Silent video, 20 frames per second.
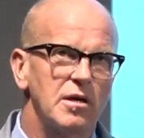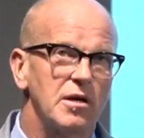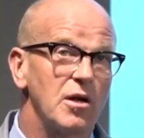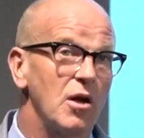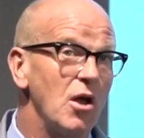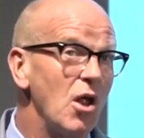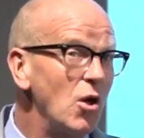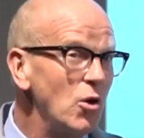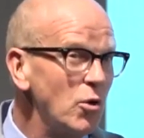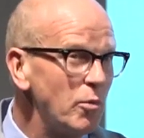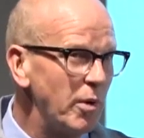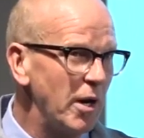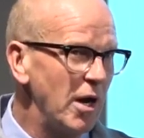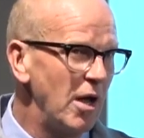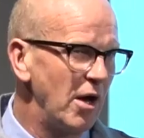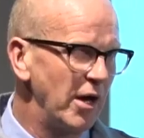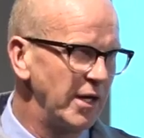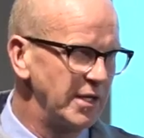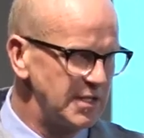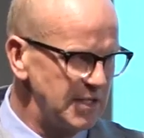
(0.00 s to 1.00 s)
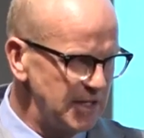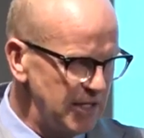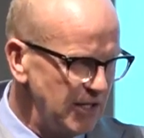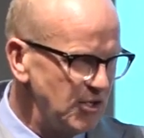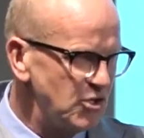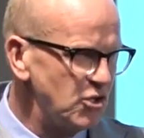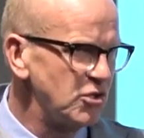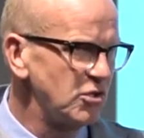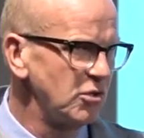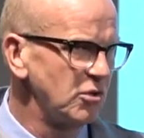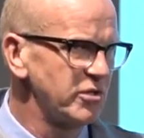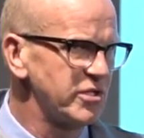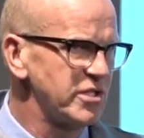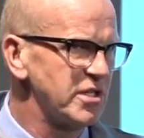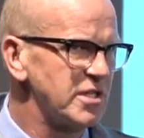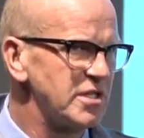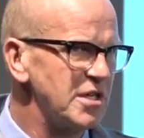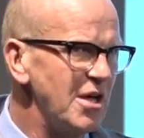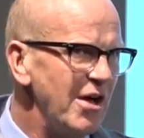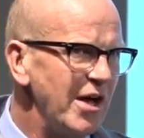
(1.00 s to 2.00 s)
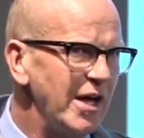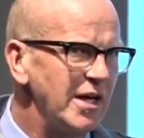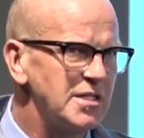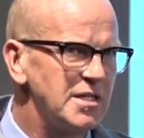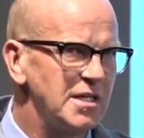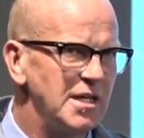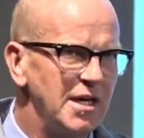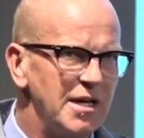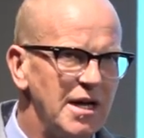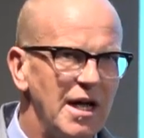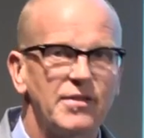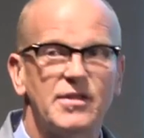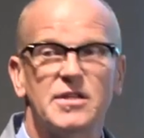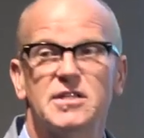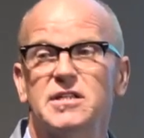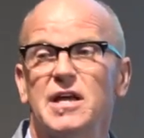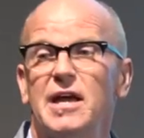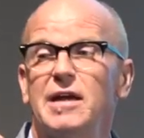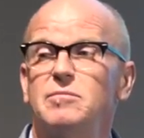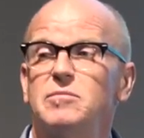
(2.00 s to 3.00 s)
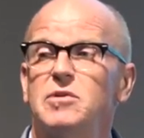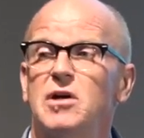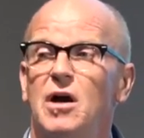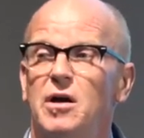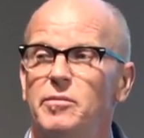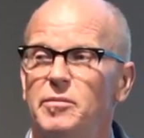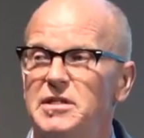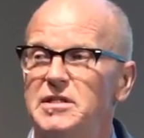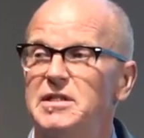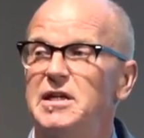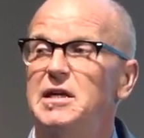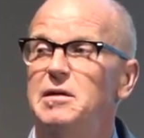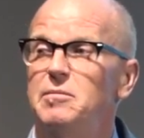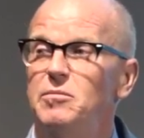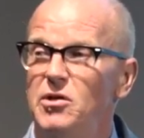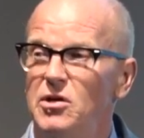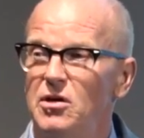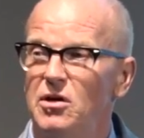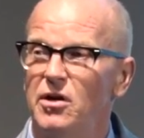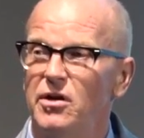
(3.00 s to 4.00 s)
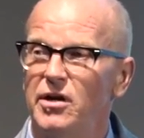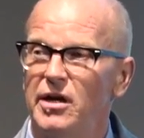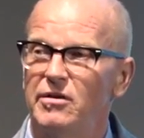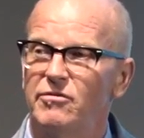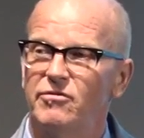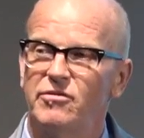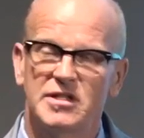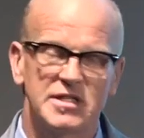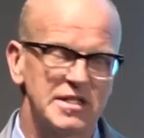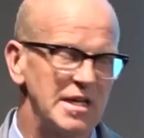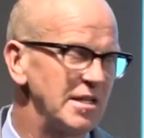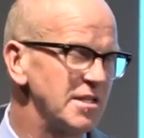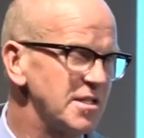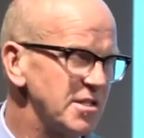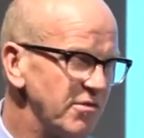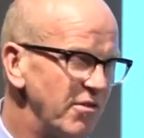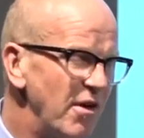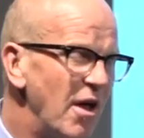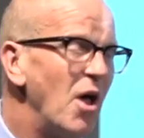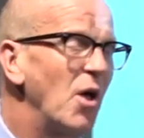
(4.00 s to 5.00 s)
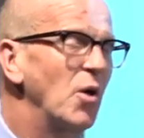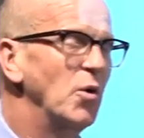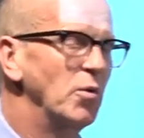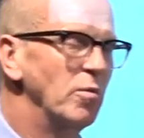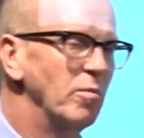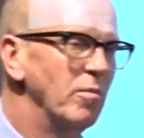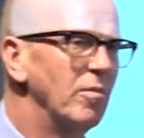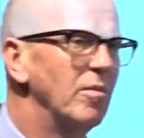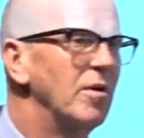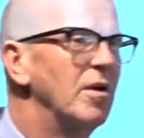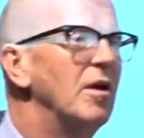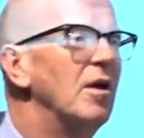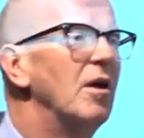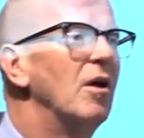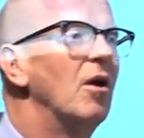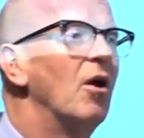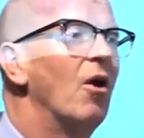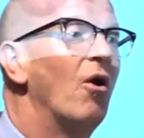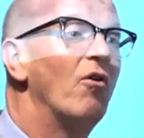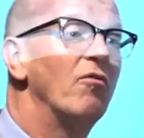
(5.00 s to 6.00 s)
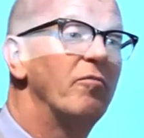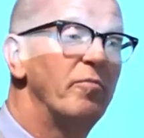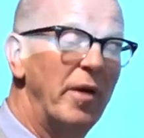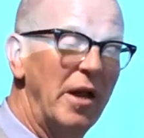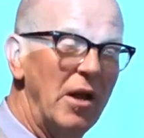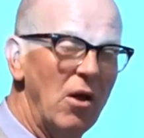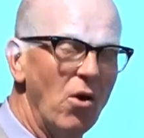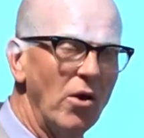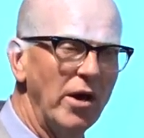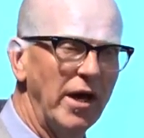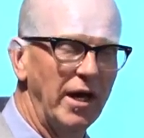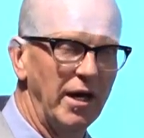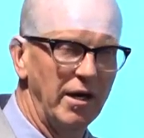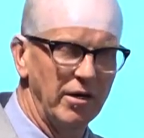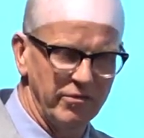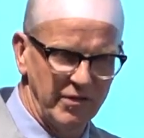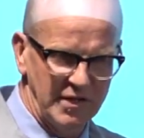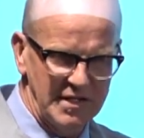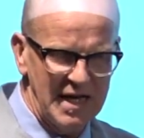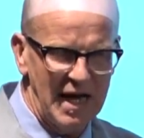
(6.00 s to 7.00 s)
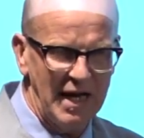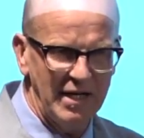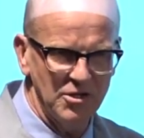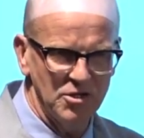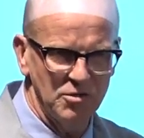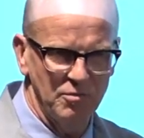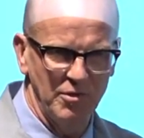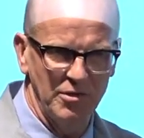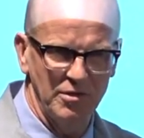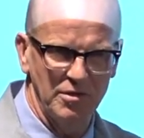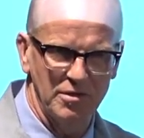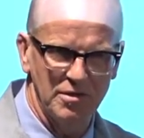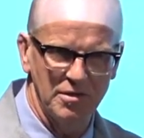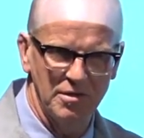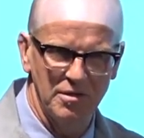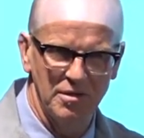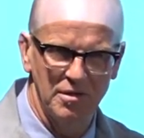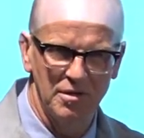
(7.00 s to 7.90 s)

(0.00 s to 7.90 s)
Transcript: globalized digital society, and at the same time, a deep yearning for a sense of home, of belonging, of attachment.